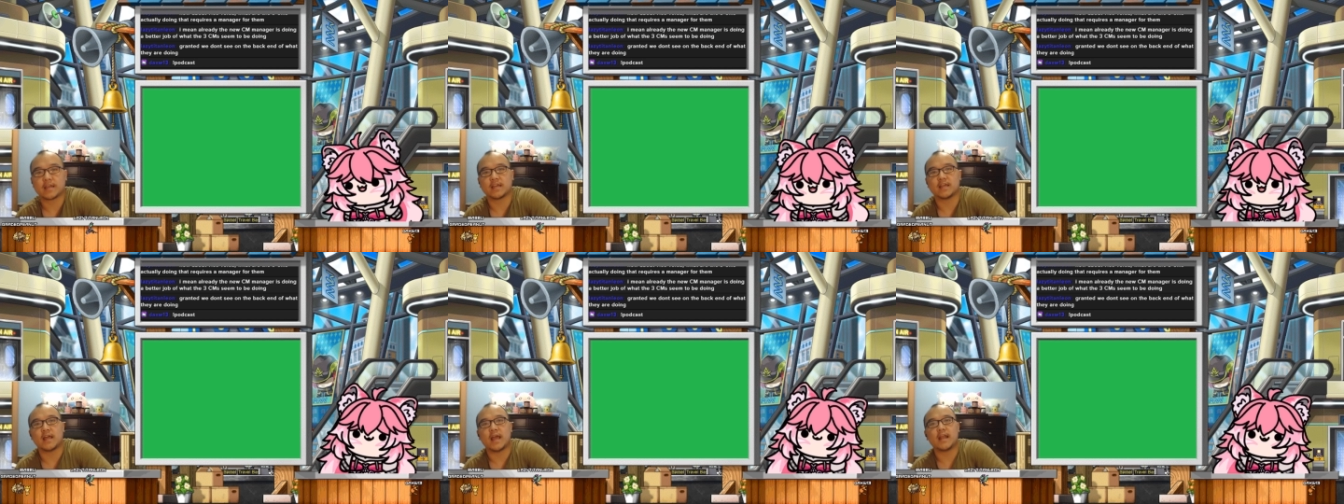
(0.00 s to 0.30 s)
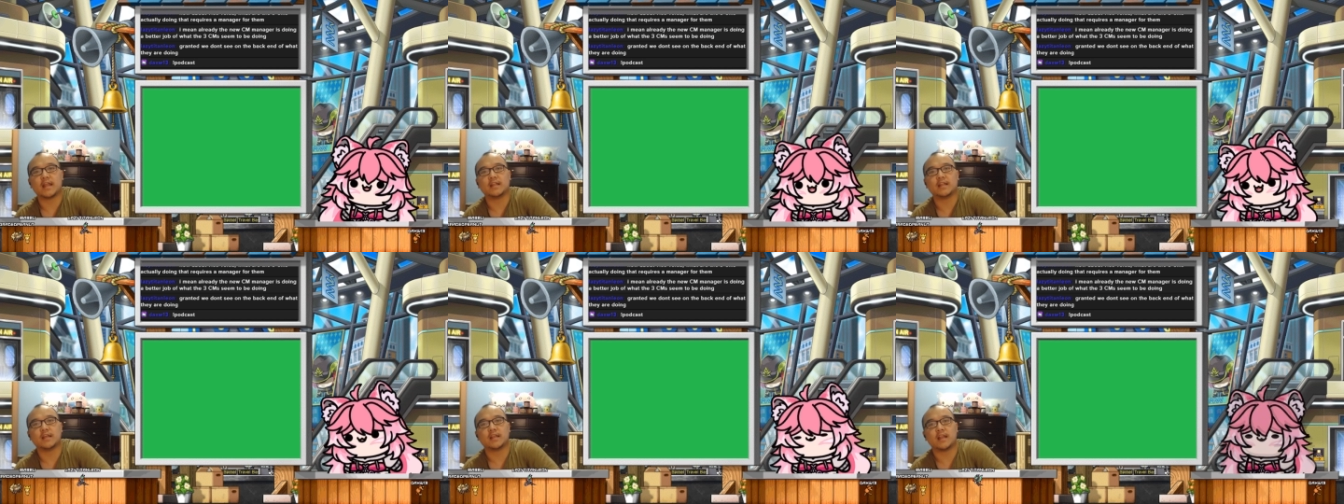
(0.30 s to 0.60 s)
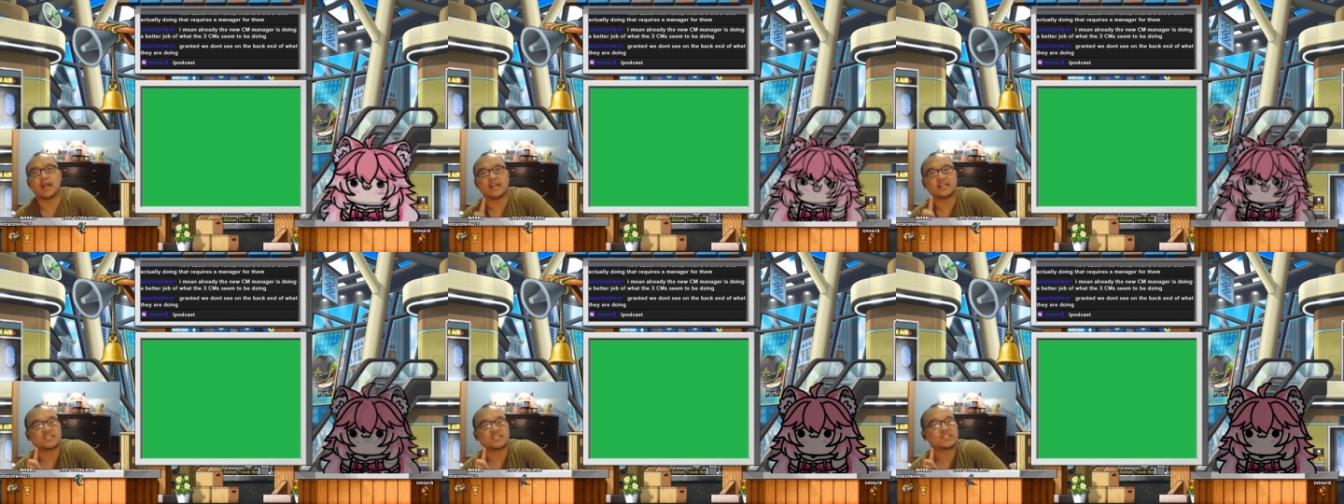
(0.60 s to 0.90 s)
get edited
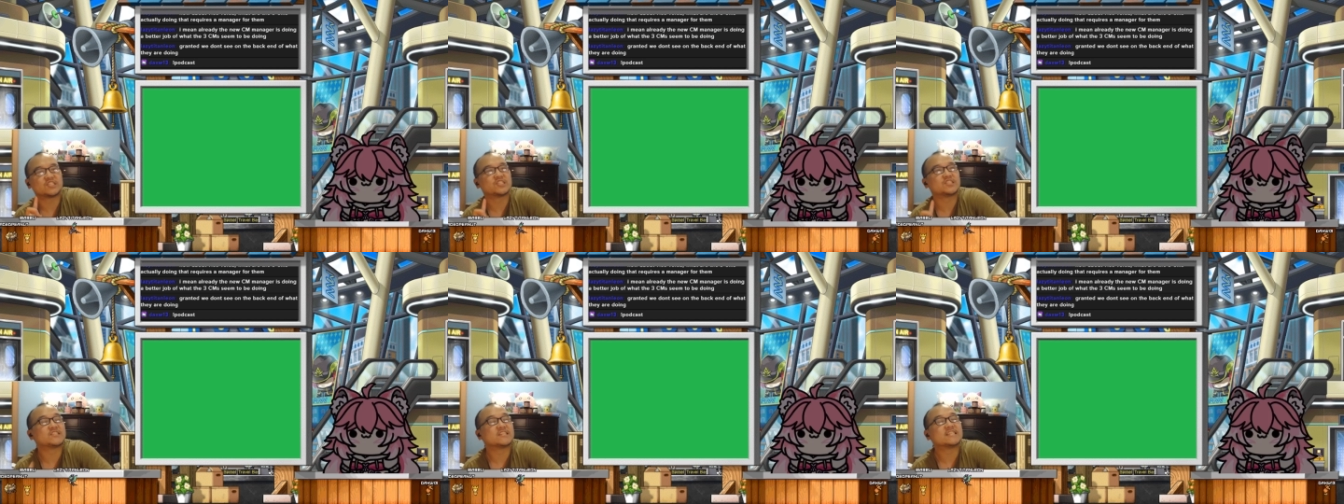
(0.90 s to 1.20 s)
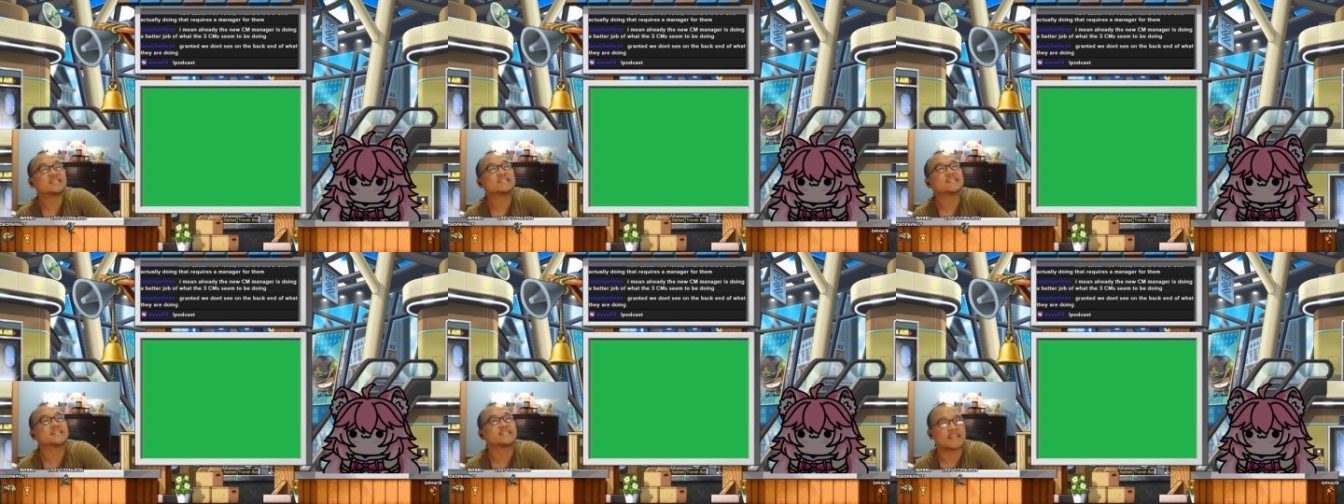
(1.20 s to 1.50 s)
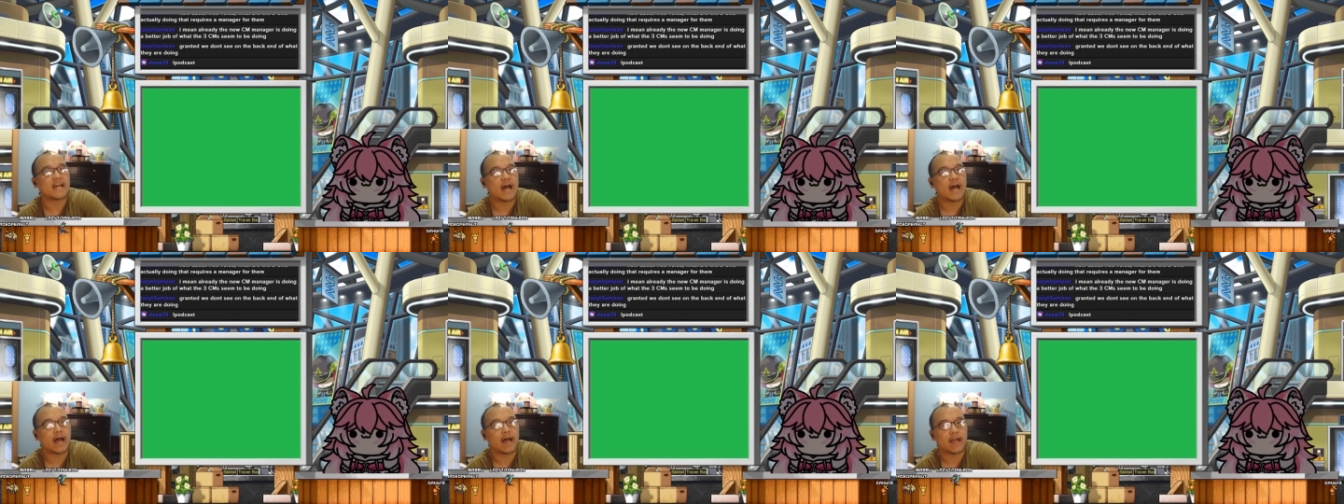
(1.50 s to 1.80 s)
a single
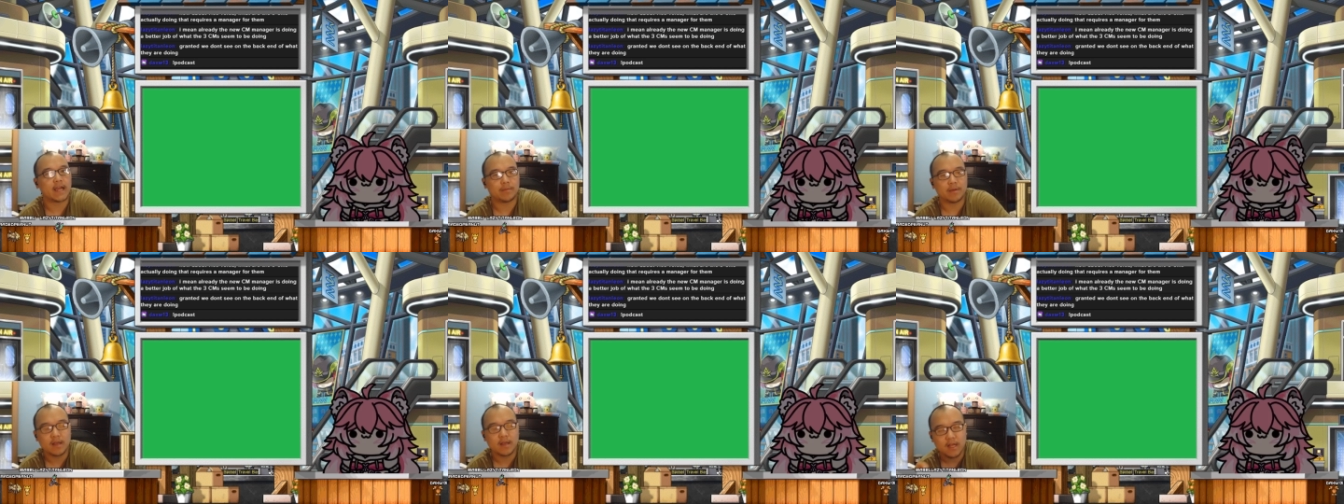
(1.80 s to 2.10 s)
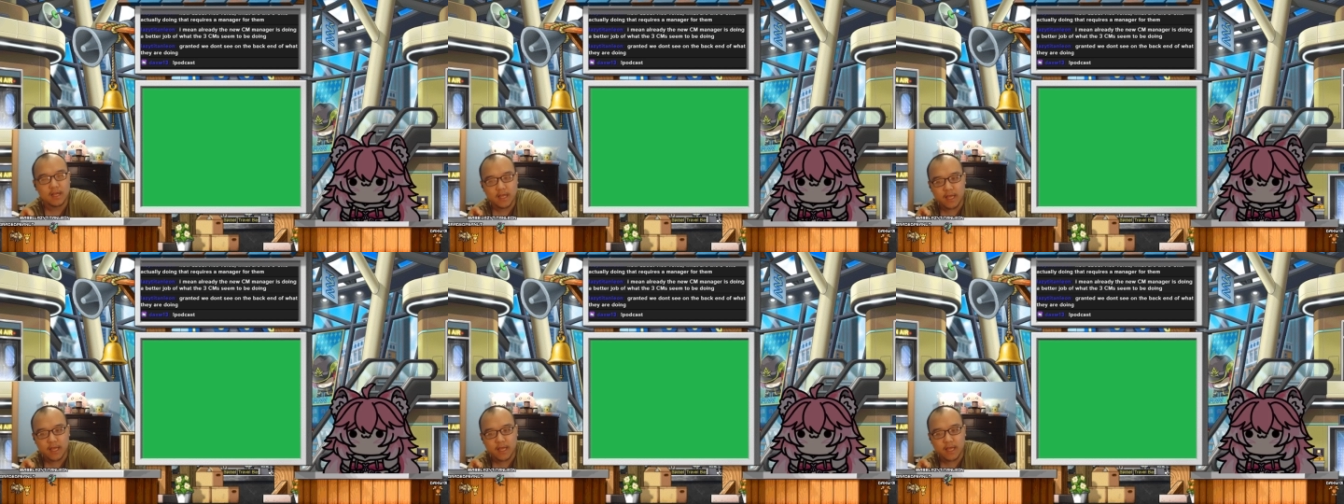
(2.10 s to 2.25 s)
time